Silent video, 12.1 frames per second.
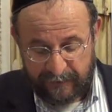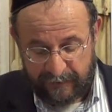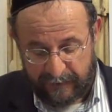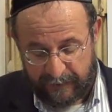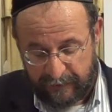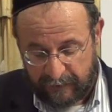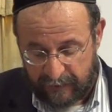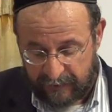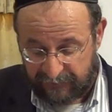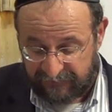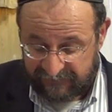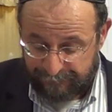in
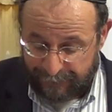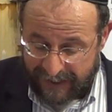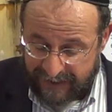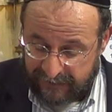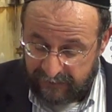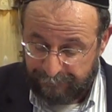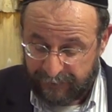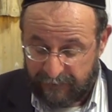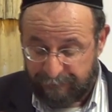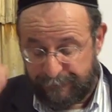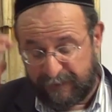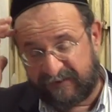uh, Spain, but
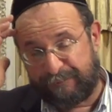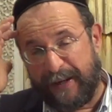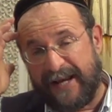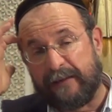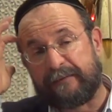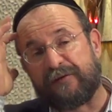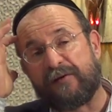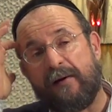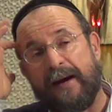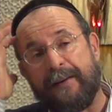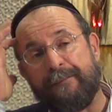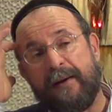Spain at the
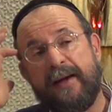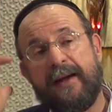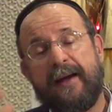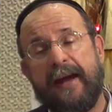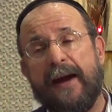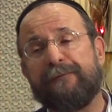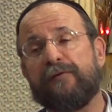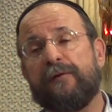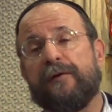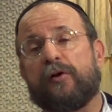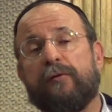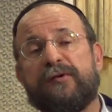time after
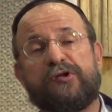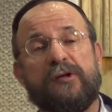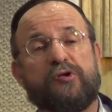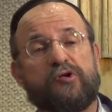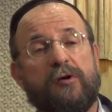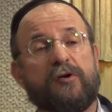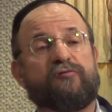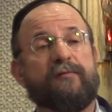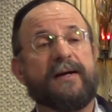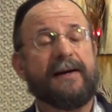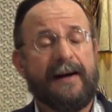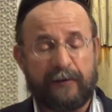the Christian church
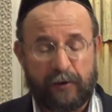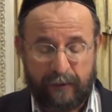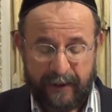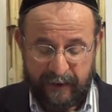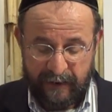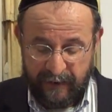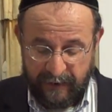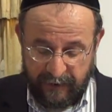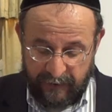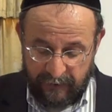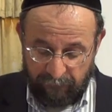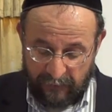reconquered it,
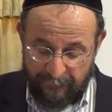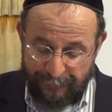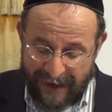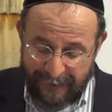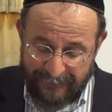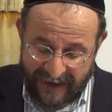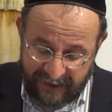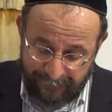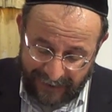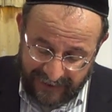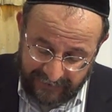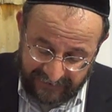Ramban
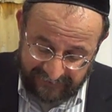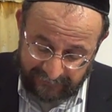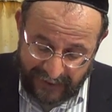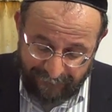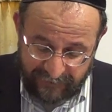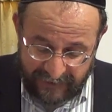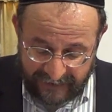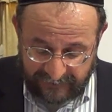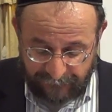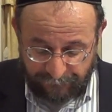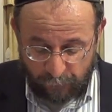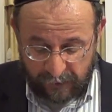Nachmanides,
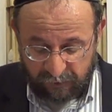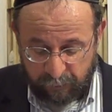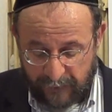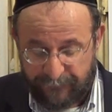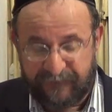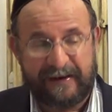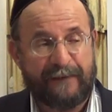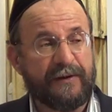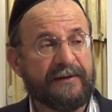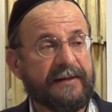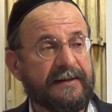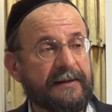1194 to
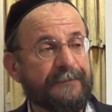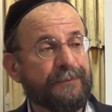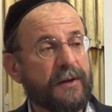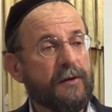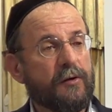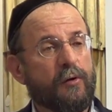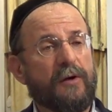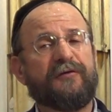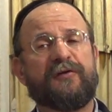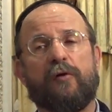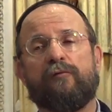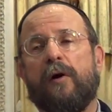1270,
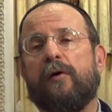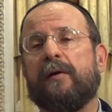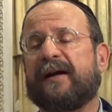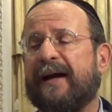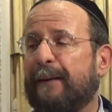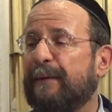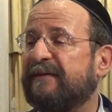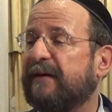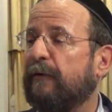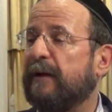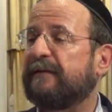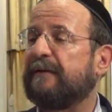also wrote a
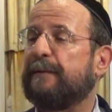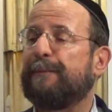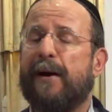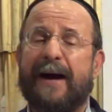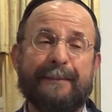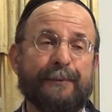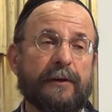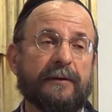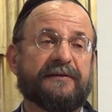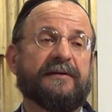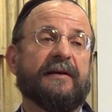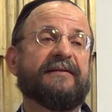commentary to the
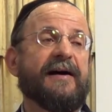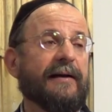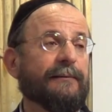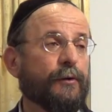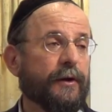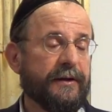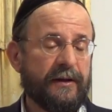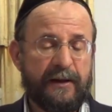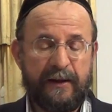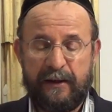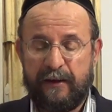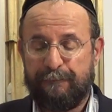Bible, to the Talmud,
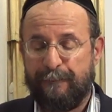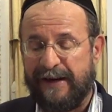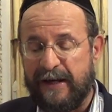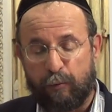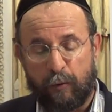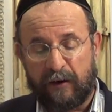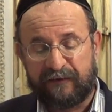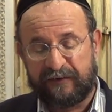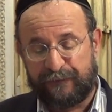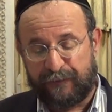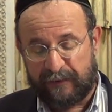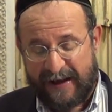many works
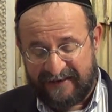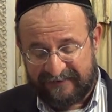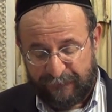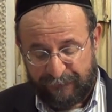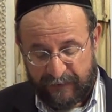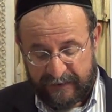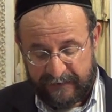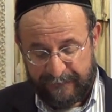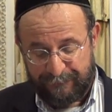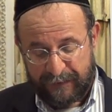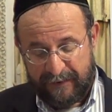of philosophy.